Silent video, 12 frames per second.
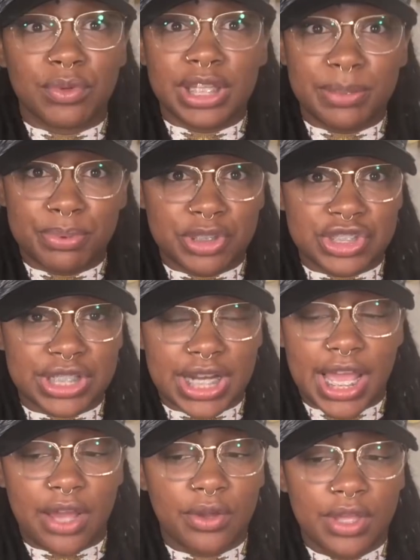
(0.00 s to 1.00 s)
really push it
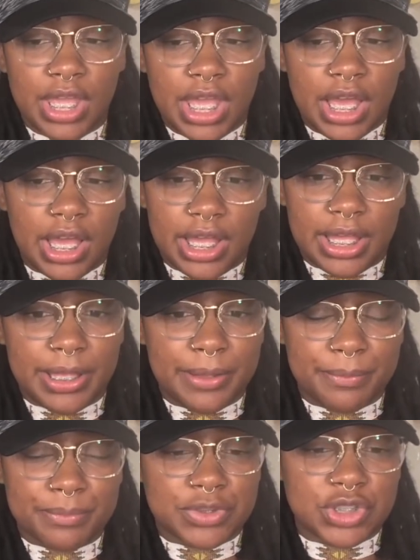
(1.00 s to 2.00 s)
out.
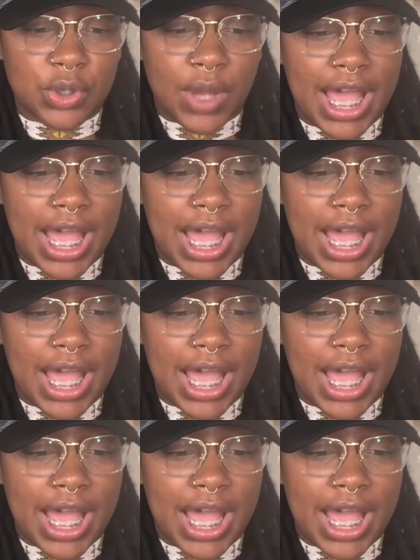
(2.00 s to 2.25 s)
So